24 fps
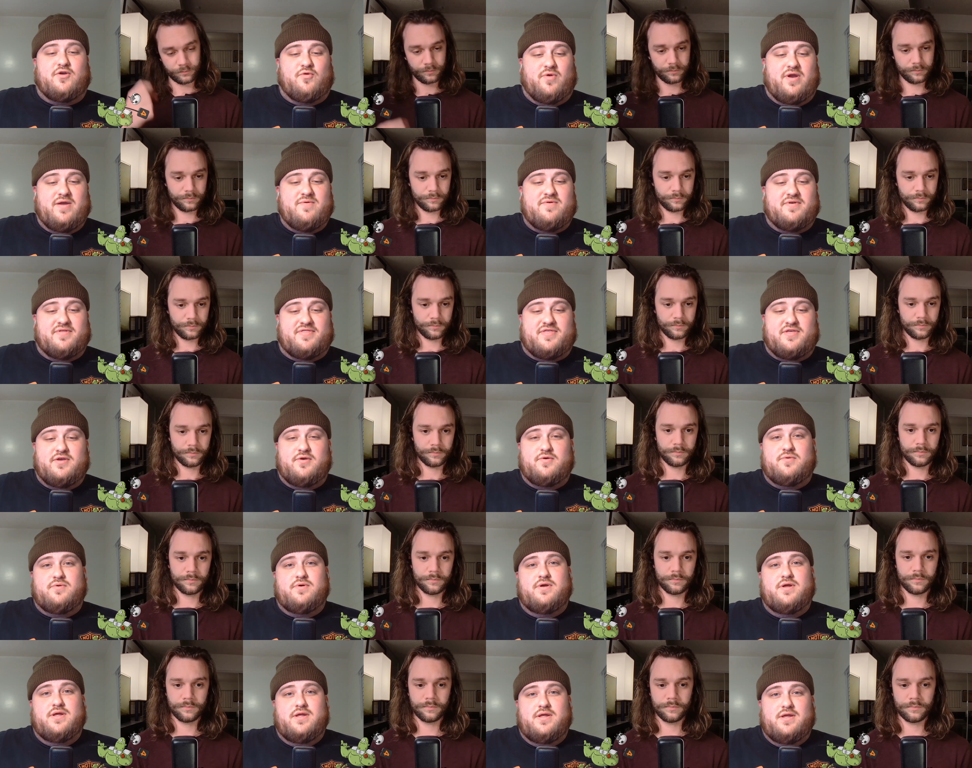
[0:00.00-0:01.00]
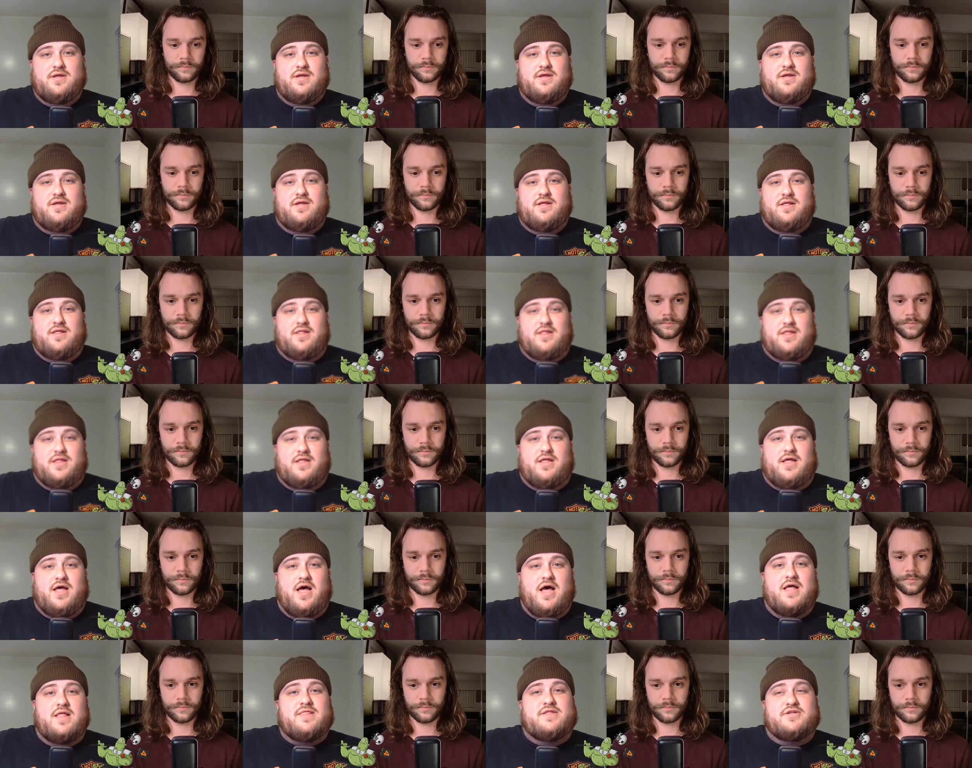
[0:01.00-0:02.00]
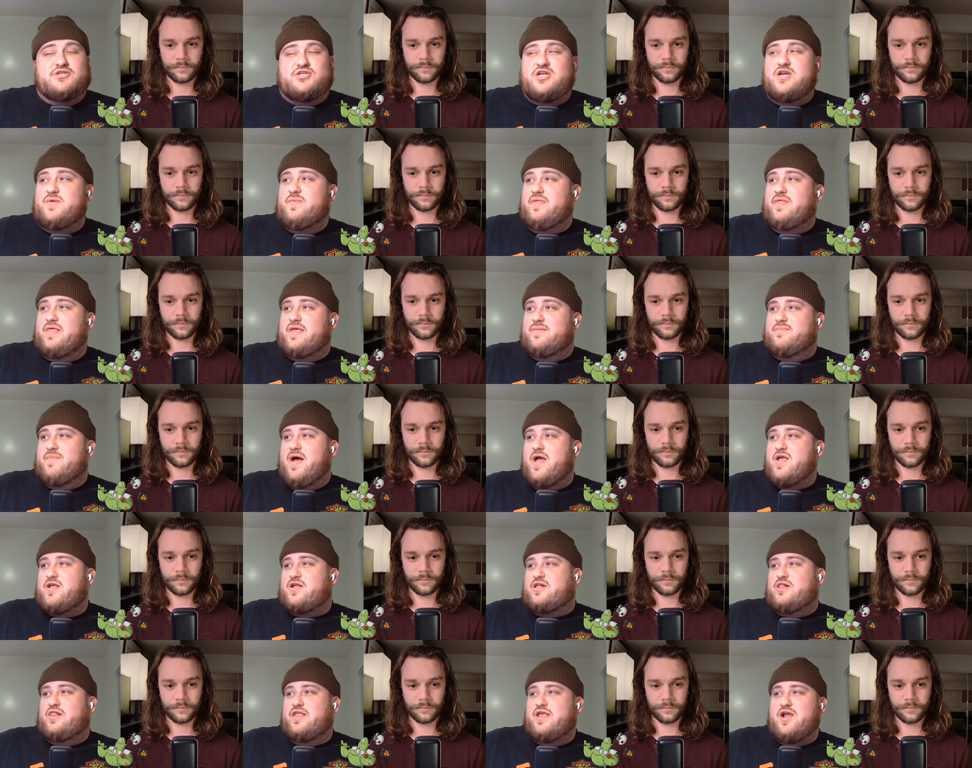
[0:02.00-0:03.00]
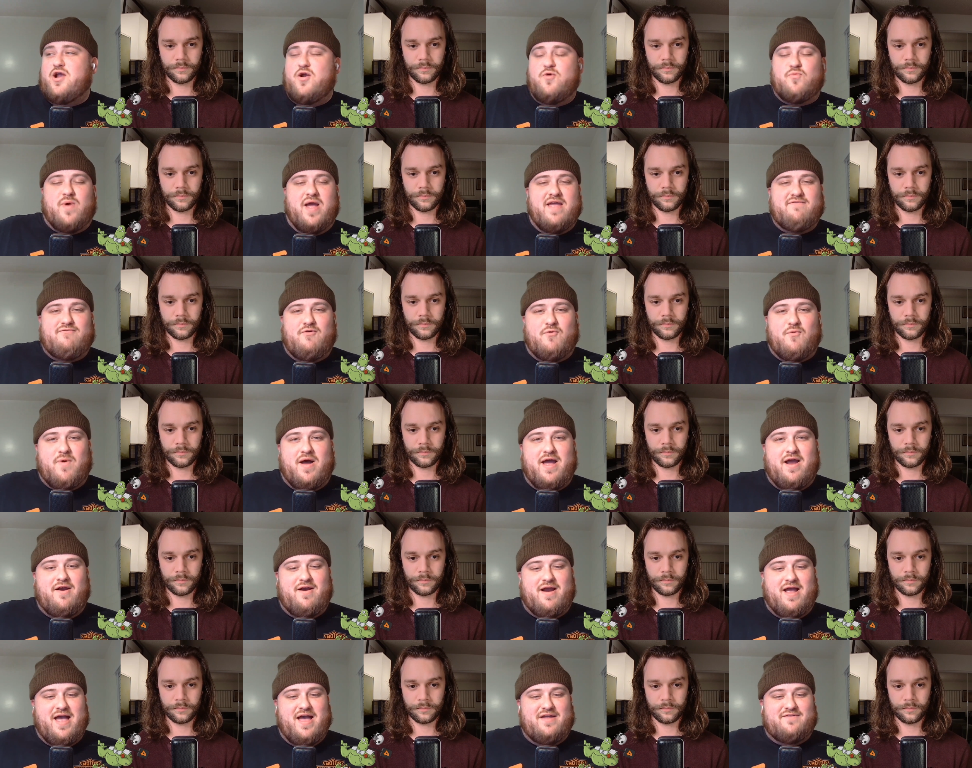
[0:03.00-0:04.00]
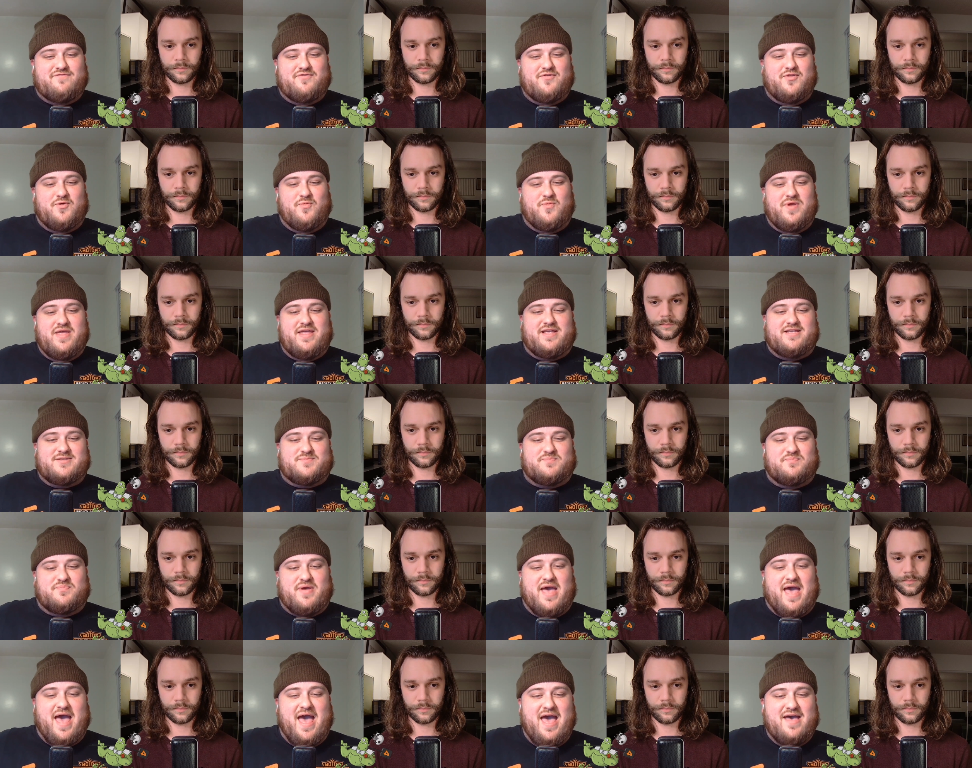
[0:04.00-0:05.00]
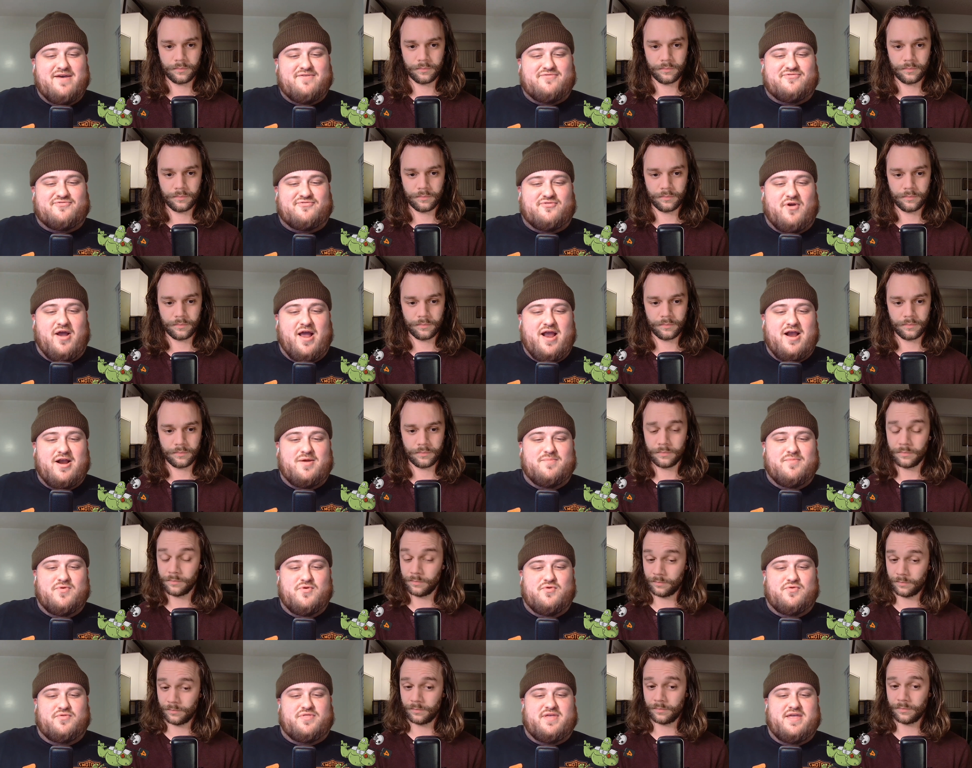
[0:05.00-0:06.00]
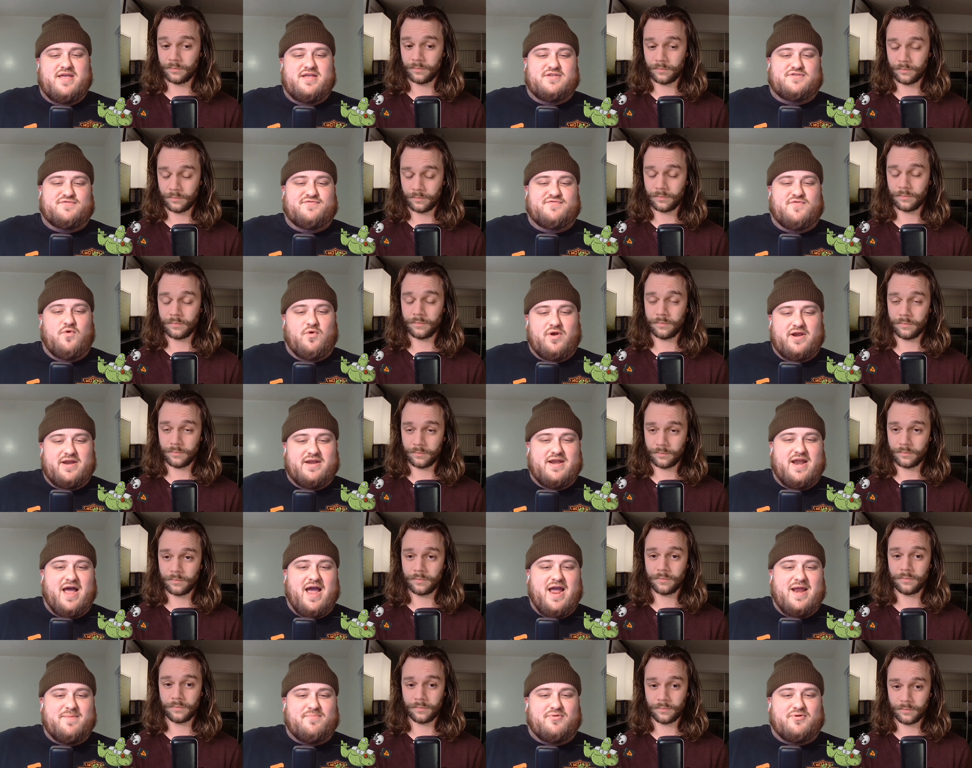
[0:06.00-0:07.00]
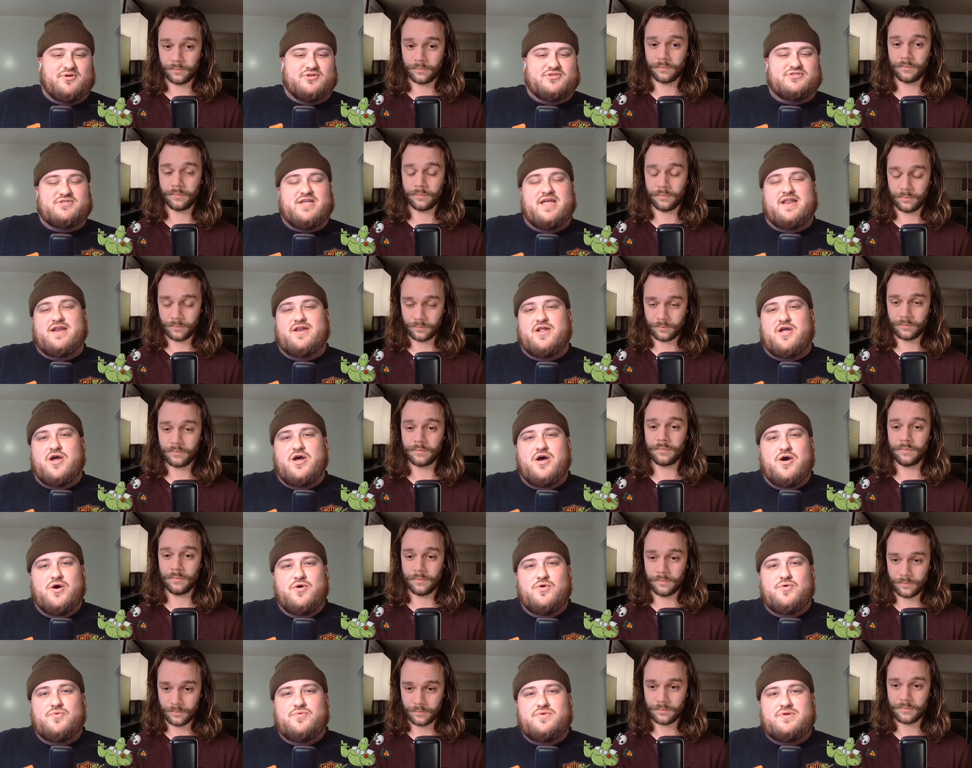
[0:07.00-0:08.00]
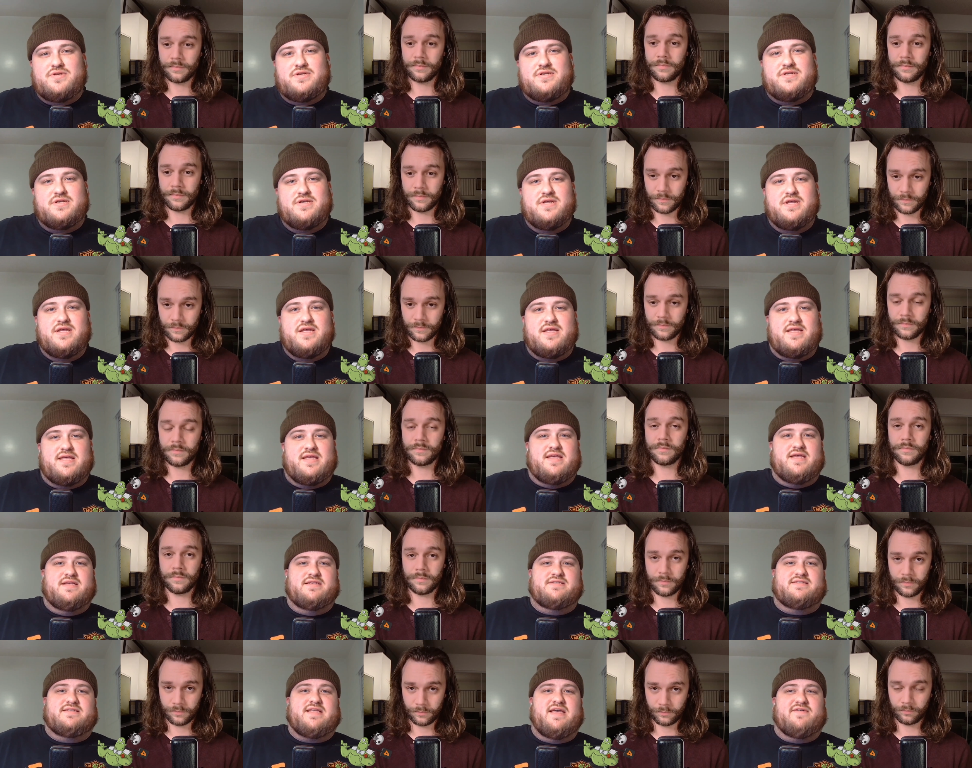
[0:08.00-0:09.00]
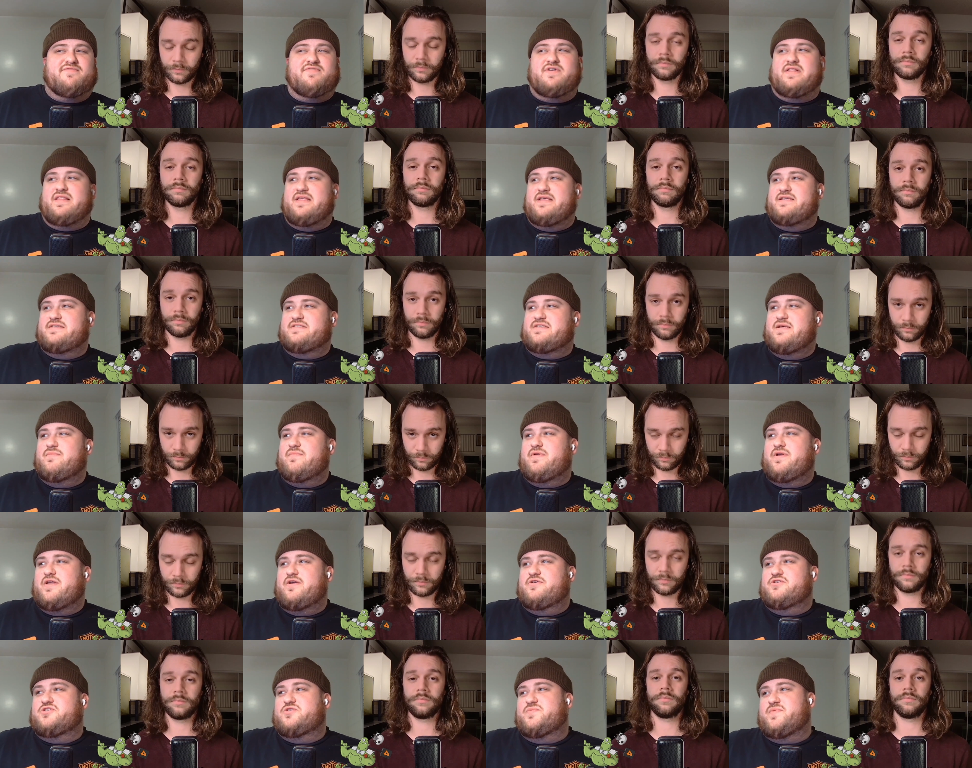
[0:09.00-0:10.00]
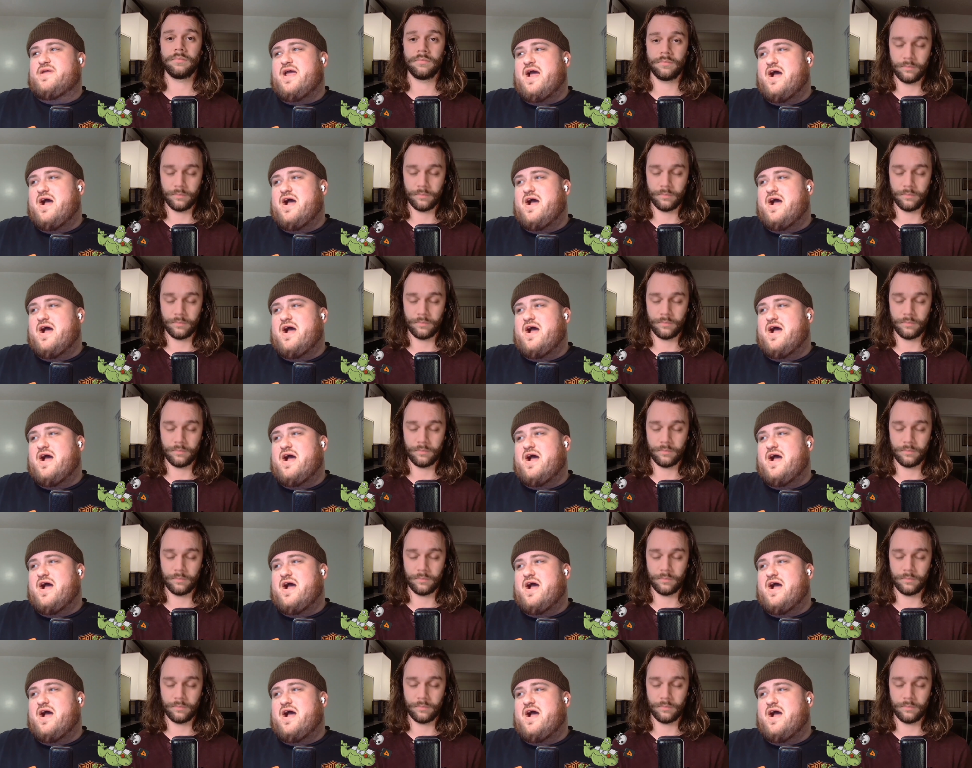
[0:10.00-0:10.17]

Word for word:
Speaker 1: agree with you. Uh, legitimately, my clear waiver wire add for the week is Pat Freiermuth. He is 49% owned. He is definitely somebody who should